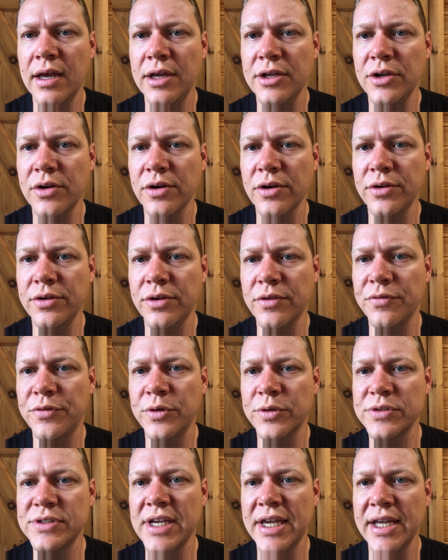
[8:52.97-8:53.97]
your
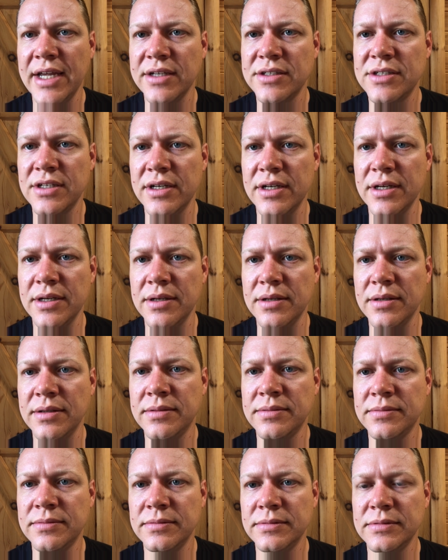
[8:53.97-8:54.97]
fuel tank to
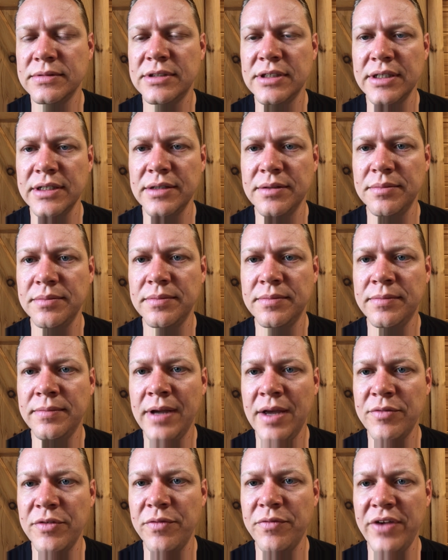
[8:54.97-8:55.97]

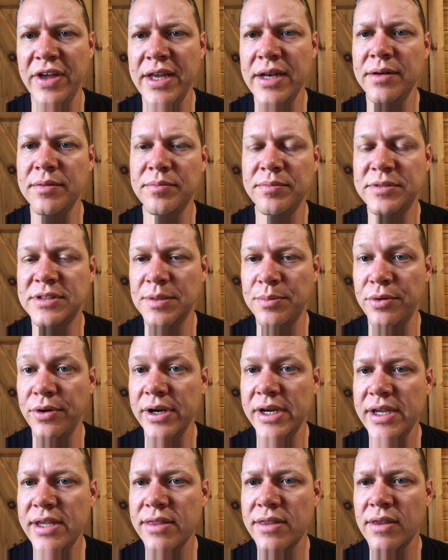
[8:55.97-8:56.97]
have a vent to
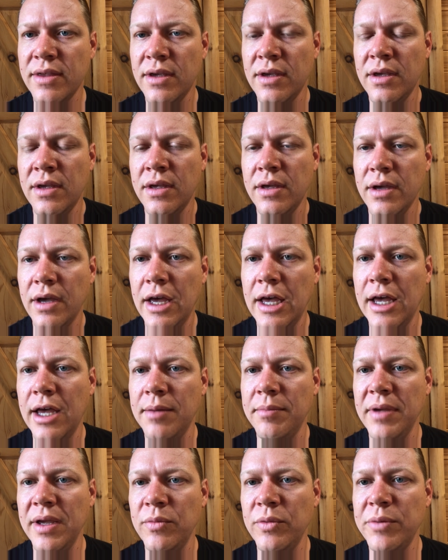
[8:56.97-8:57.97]
breathe,
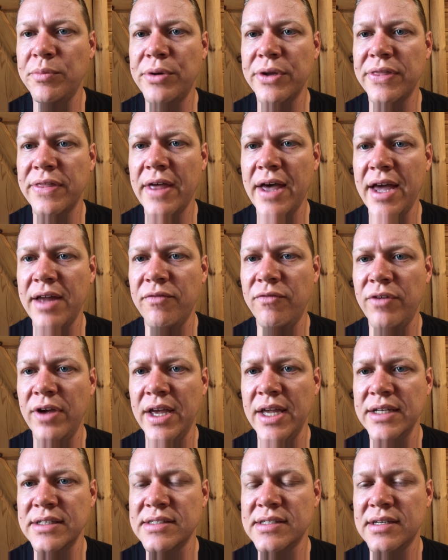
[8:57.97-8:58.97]
and we put that
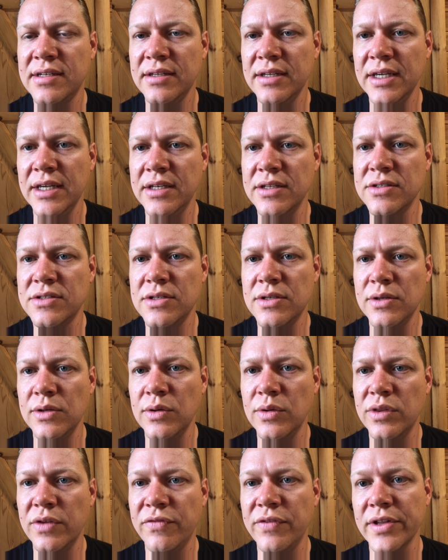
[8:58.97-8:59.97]
vent
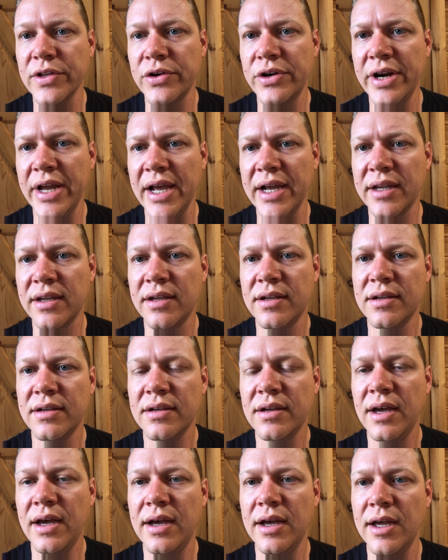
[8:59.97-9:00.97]
into the filler neck.
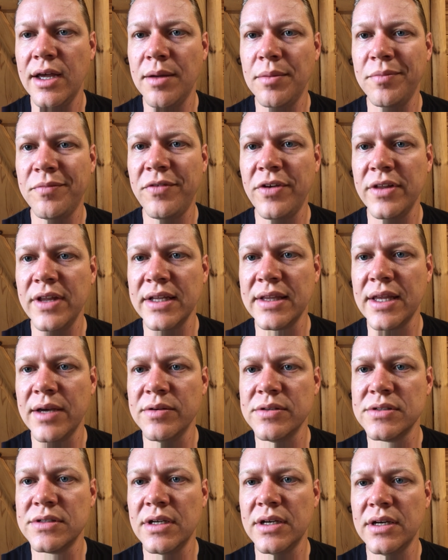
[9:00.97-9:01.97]
Felt like that
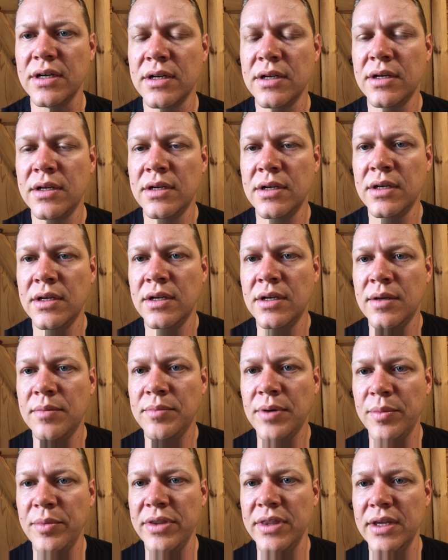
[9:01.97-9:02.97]
was
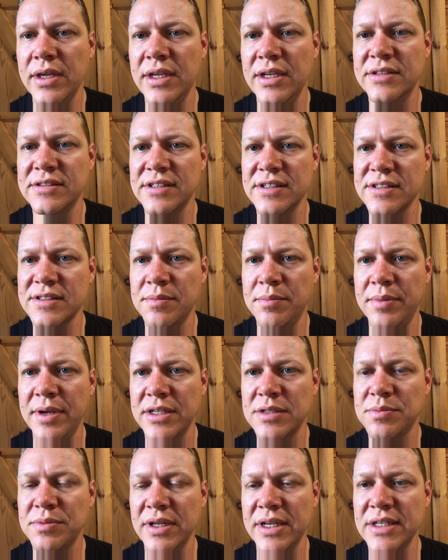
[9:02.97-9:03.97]
probably the easiest and
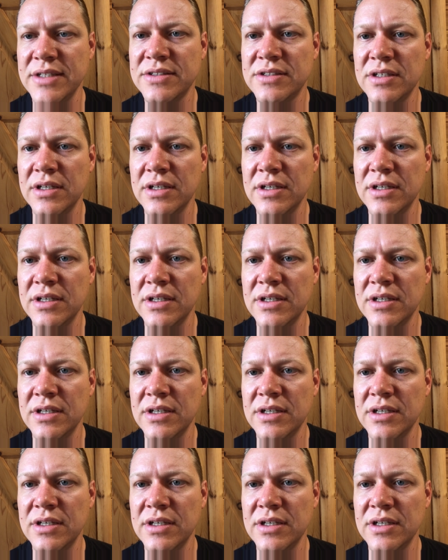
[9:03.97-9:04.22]
best place